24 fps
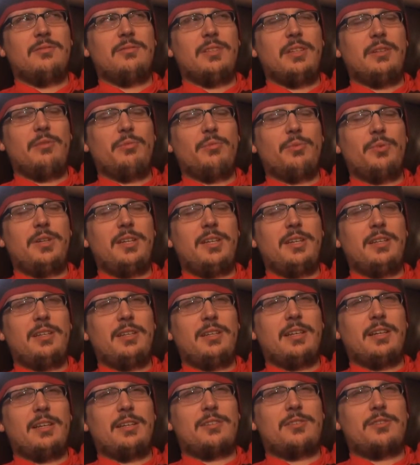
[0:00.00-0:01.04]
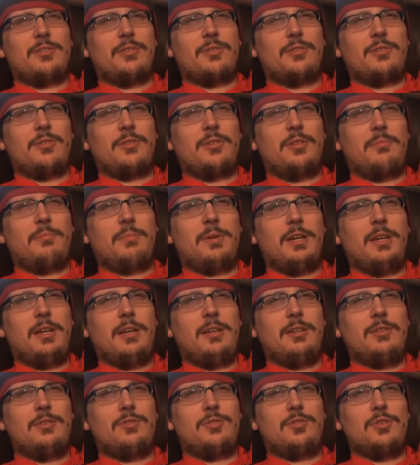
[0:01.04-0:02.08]
they really got to start turning
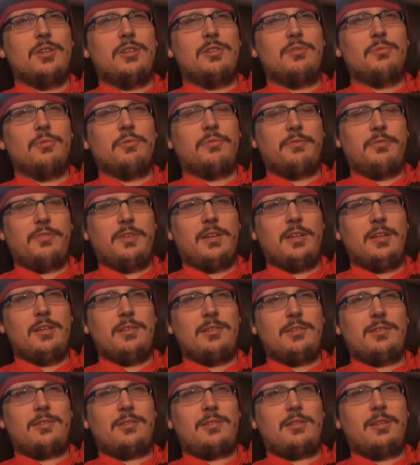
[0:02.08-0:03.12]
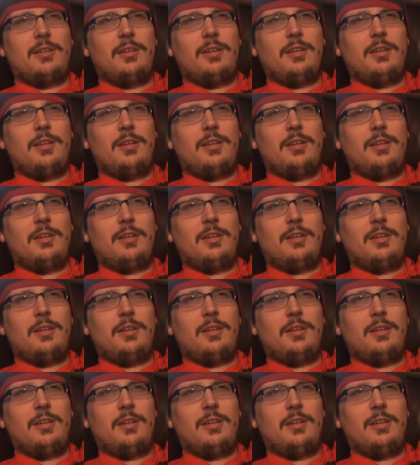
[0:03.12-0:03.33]
Paige into a face.